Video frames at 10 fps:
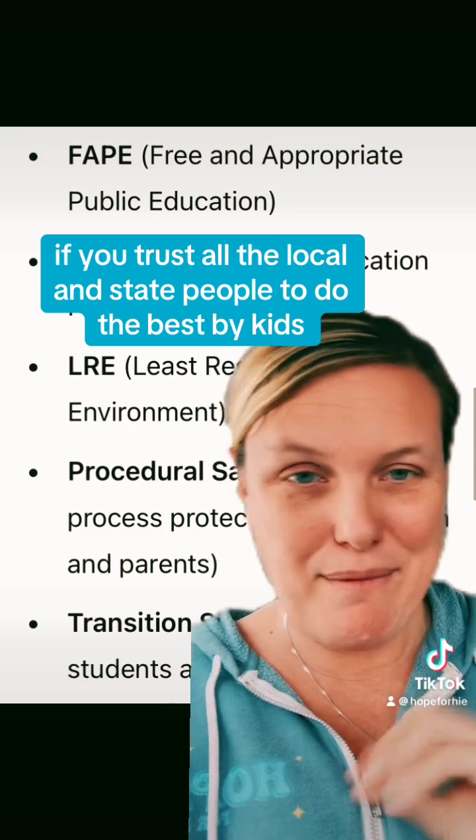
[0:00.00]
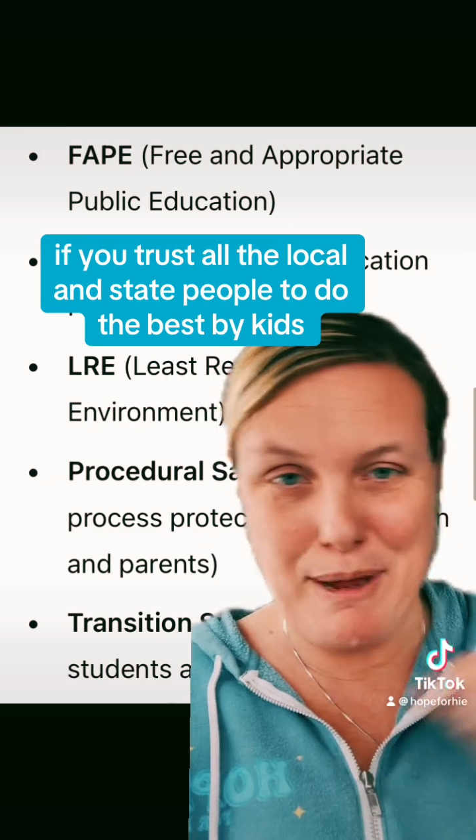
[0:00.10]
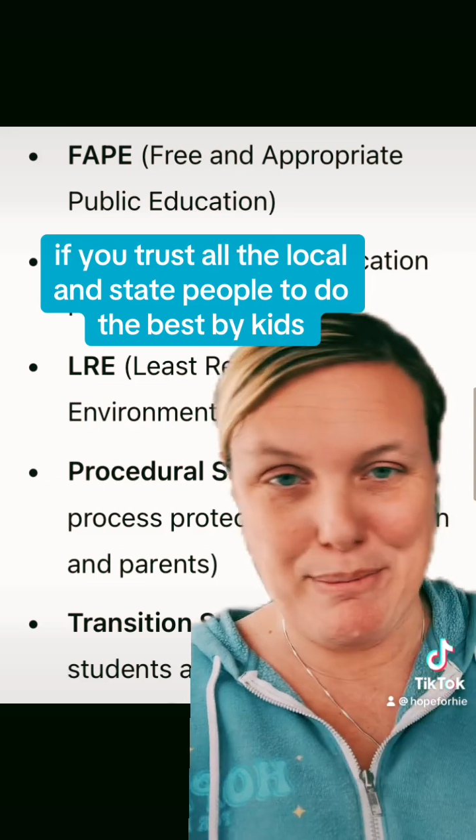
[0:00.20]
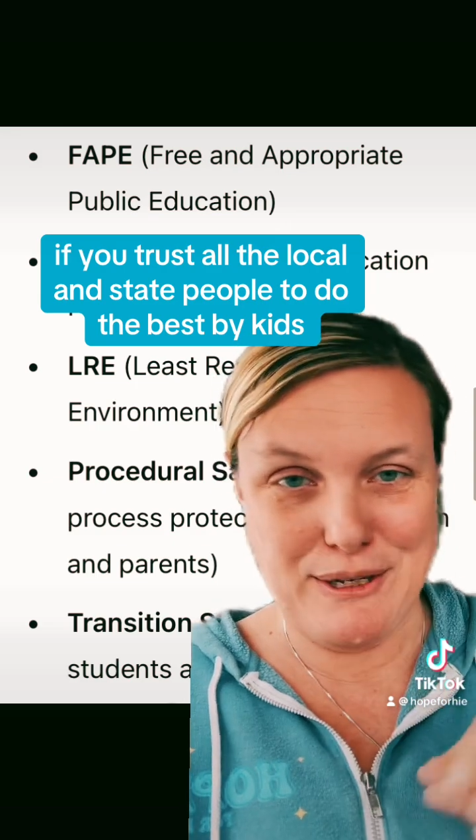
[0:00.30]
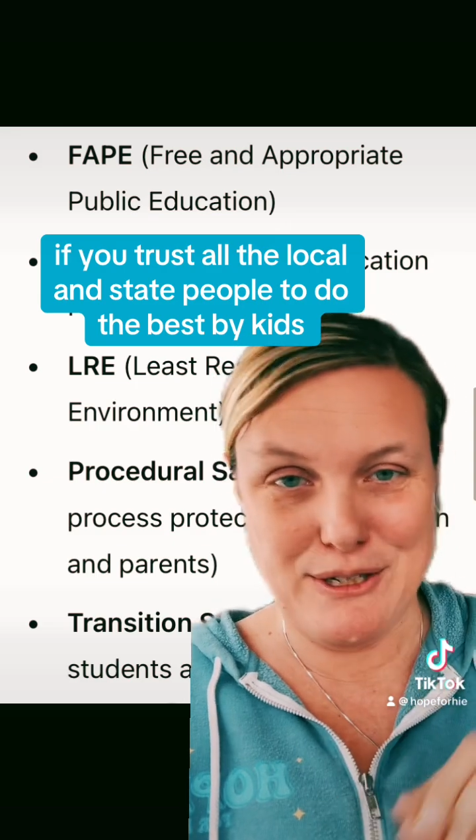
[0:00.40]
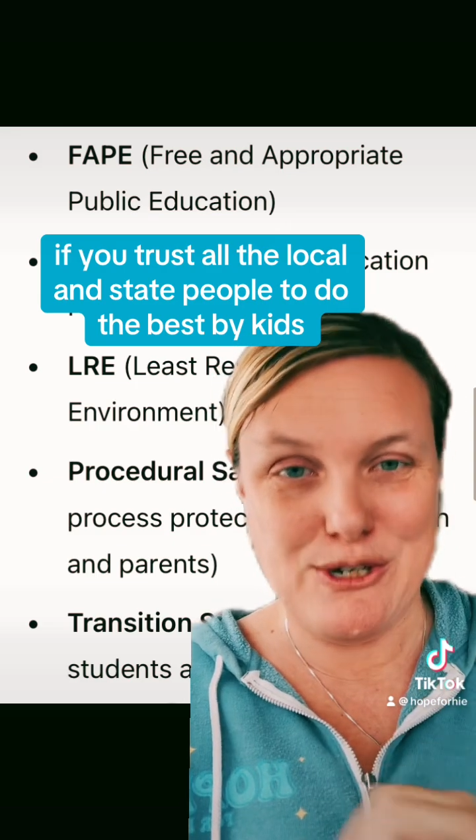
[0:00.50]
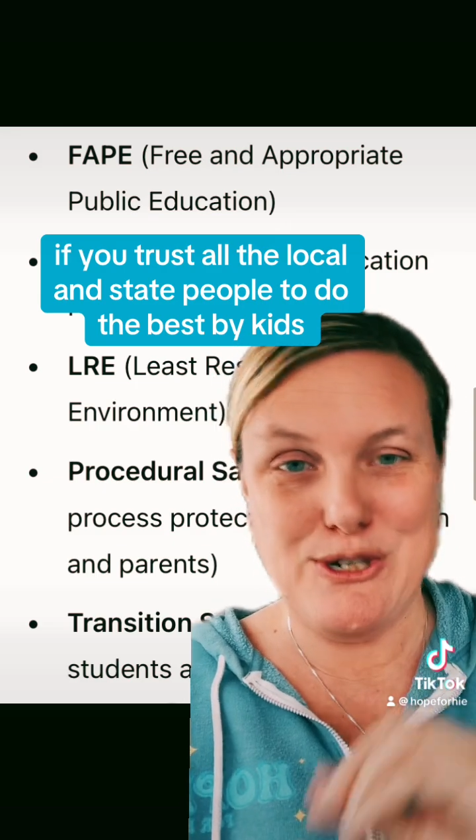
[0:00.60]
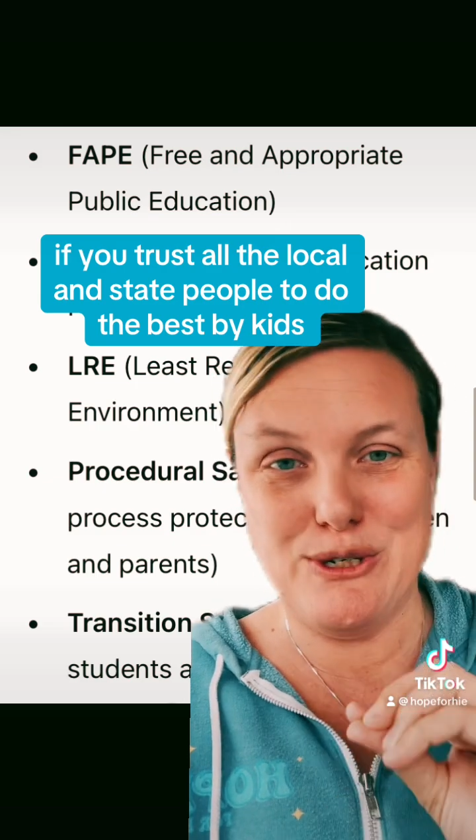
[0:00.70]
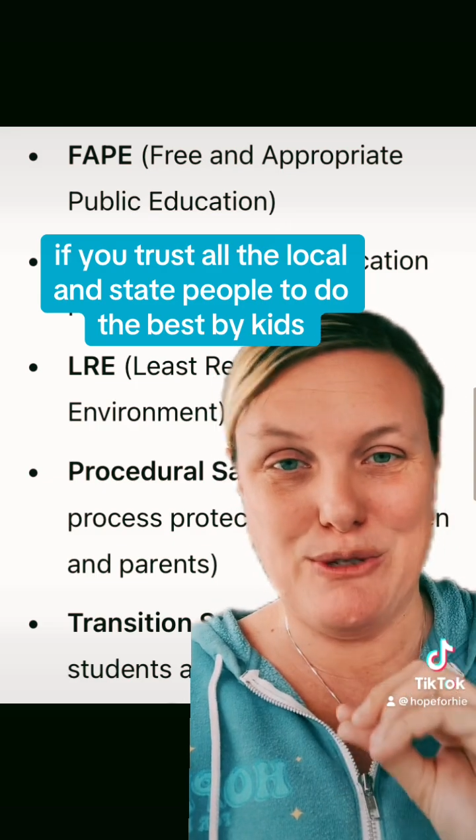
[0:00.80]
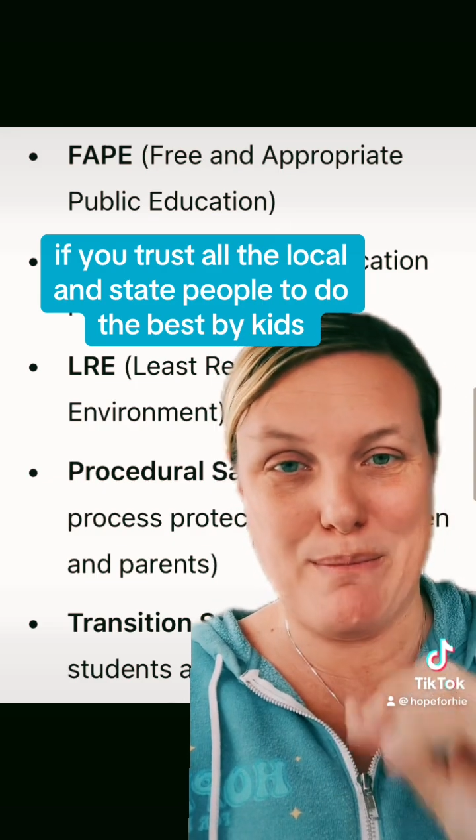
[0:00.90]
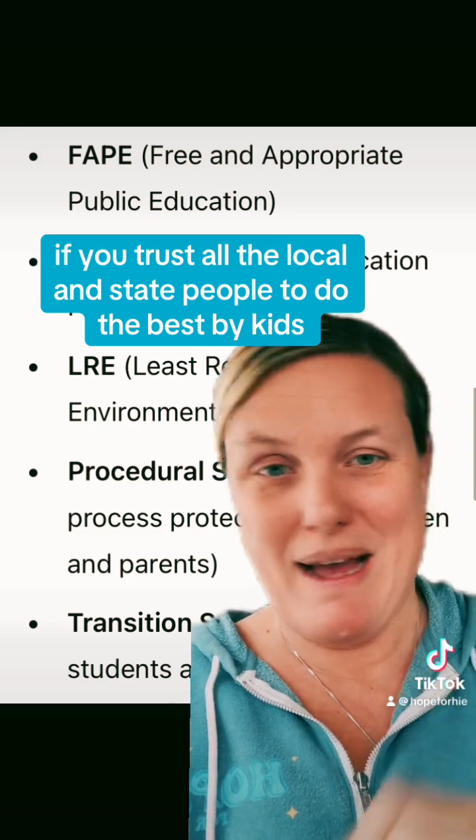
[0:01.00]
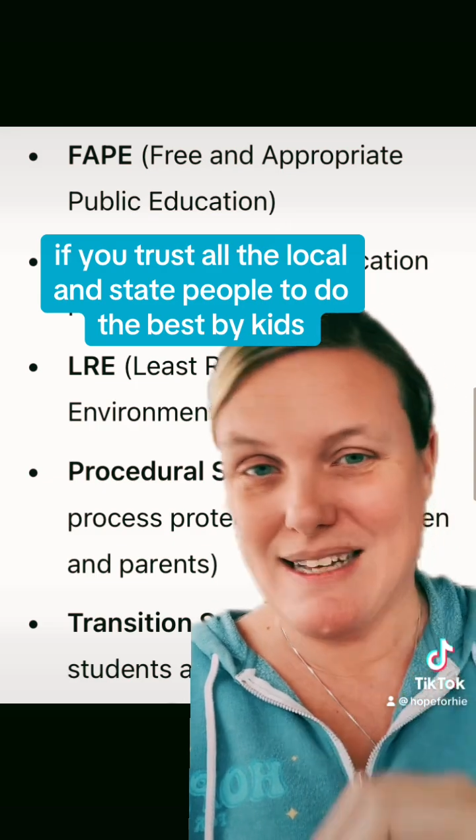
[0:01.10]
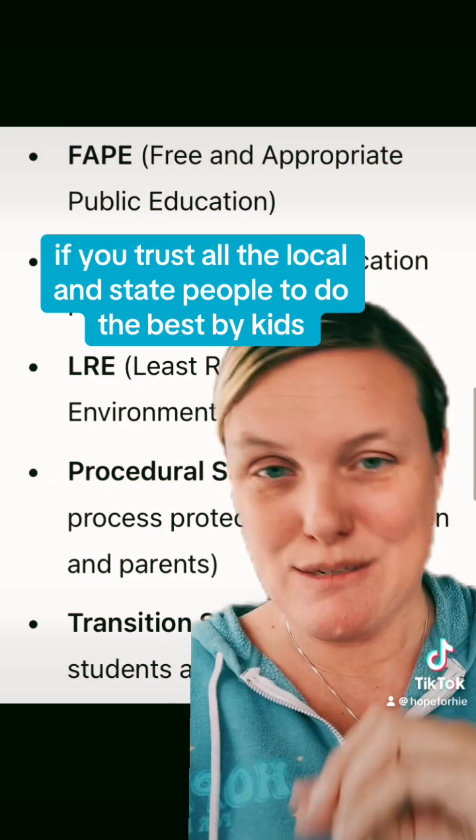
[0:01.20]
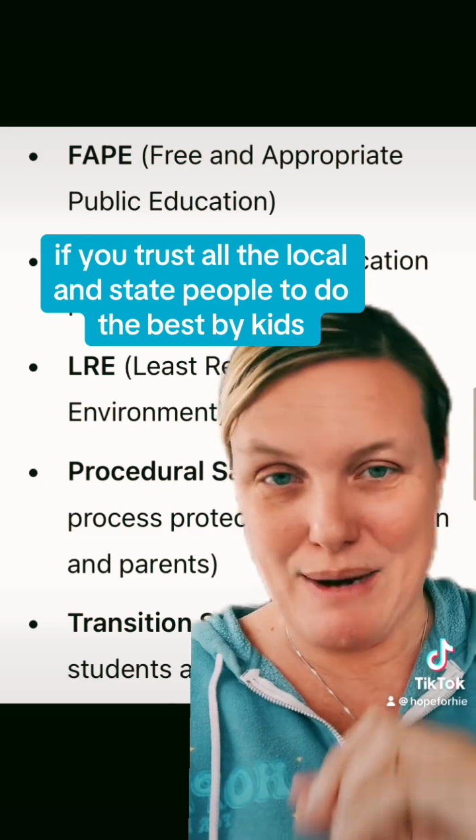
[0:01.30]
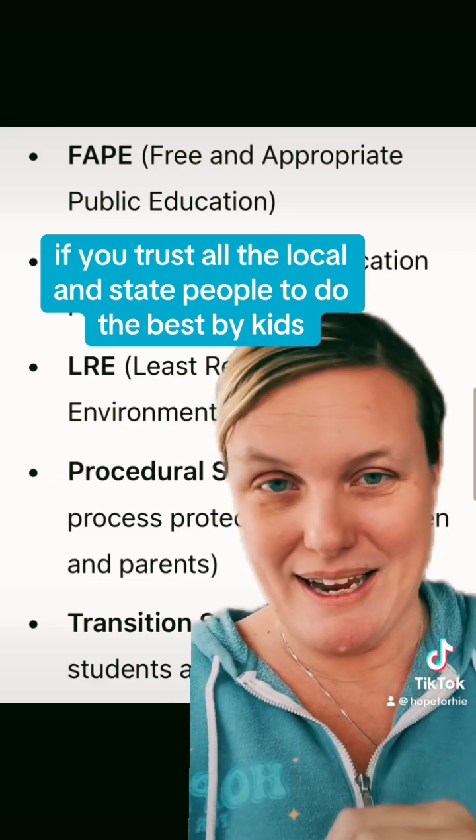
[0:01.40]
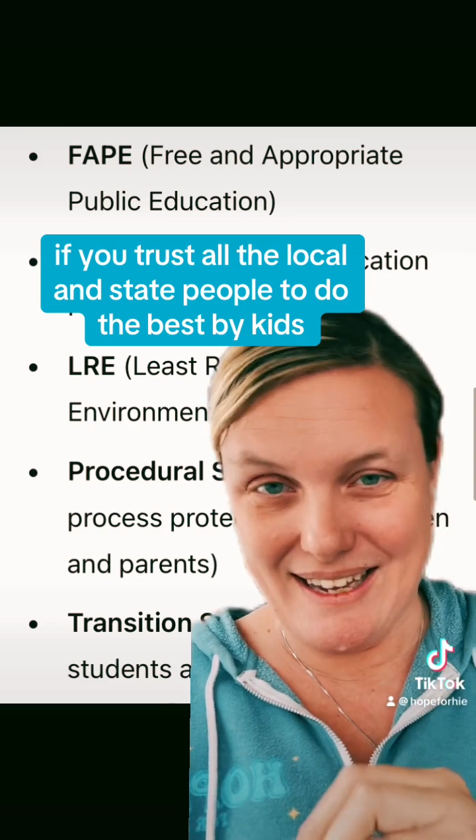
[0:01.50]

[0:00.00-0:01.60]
people to do the best by